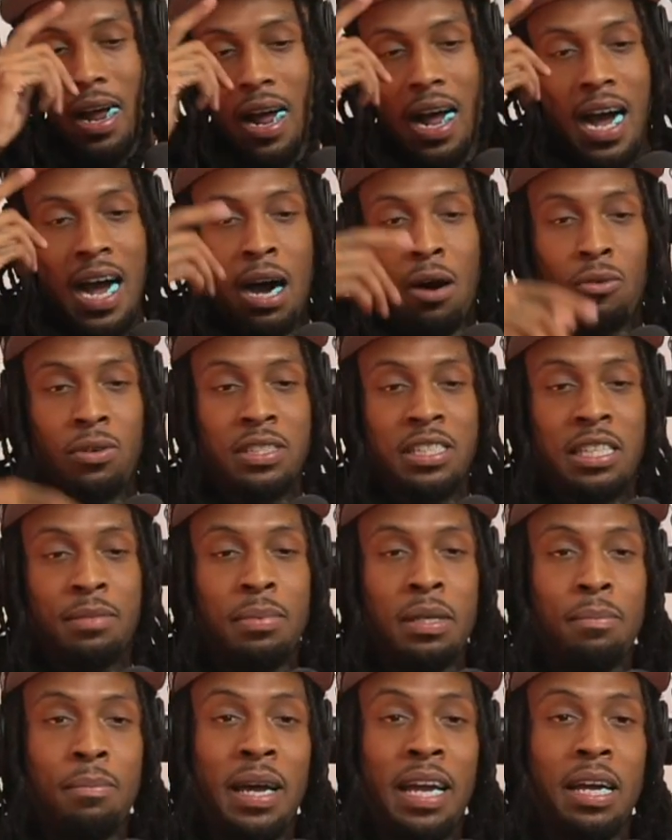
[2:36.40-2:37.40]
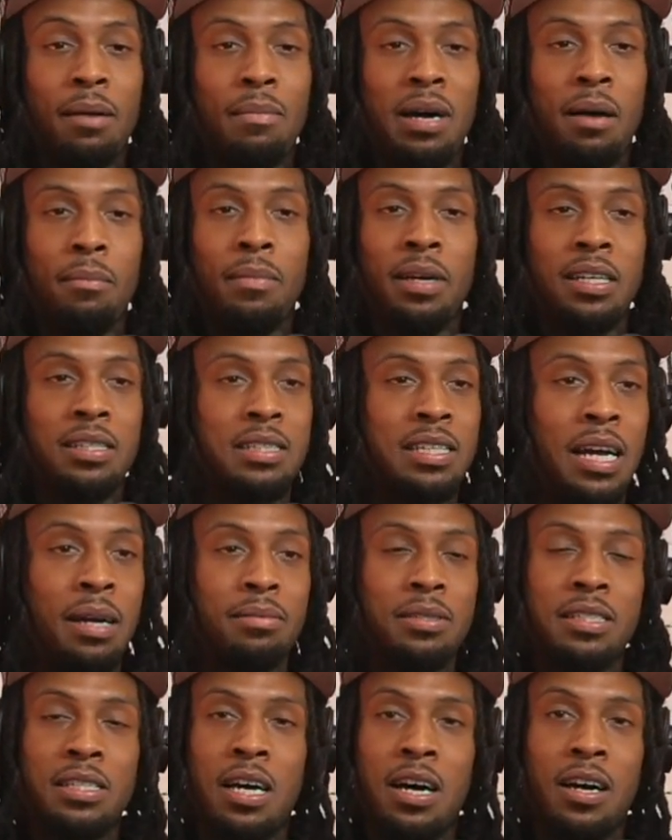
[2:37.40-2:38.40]
I would just be making my mixtapes
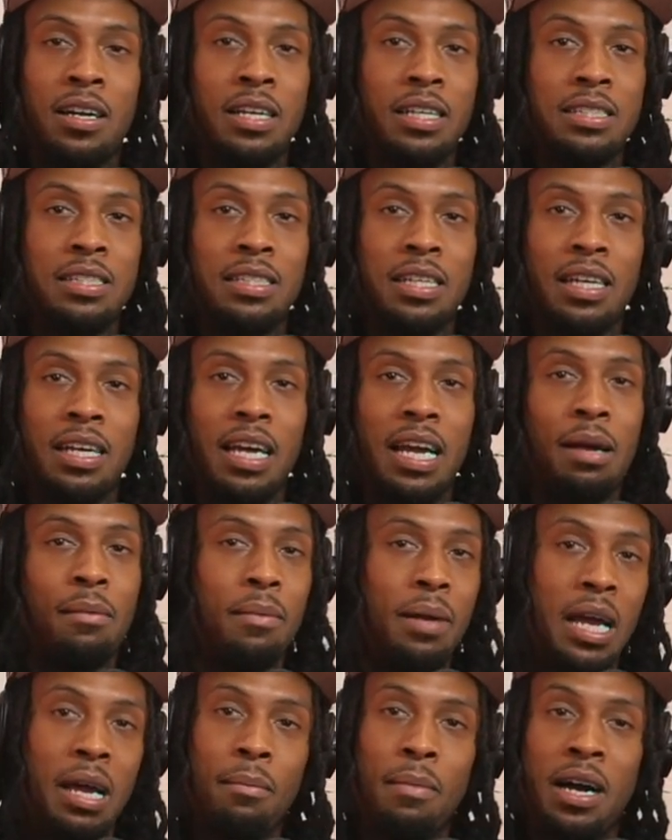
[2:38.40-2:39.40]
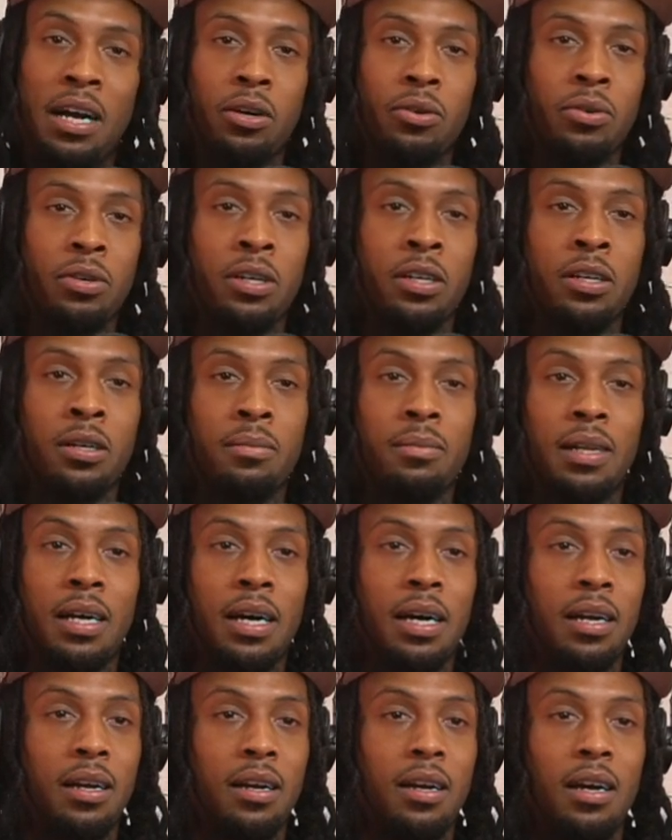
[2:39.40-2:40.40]
and all that shit in, in my crib,
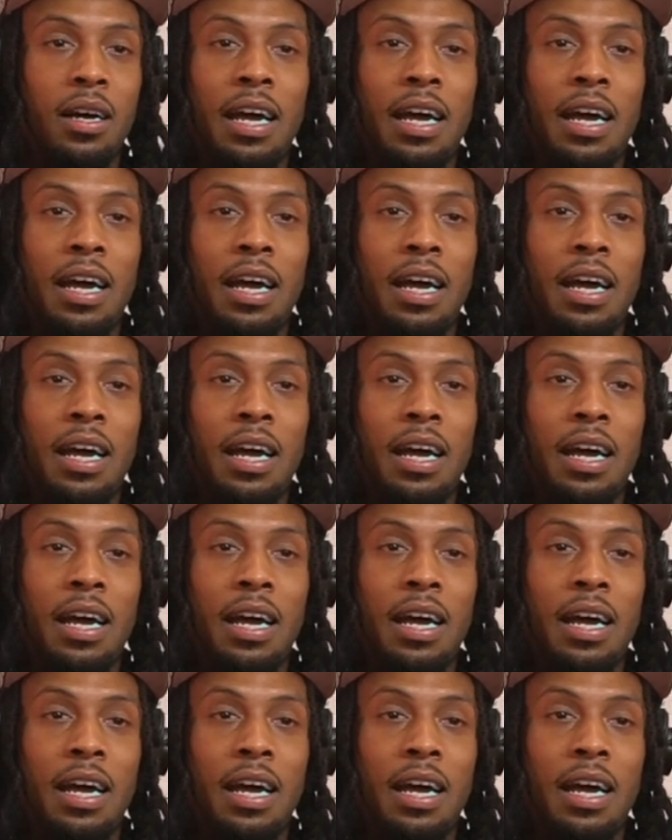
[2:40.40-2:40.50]
like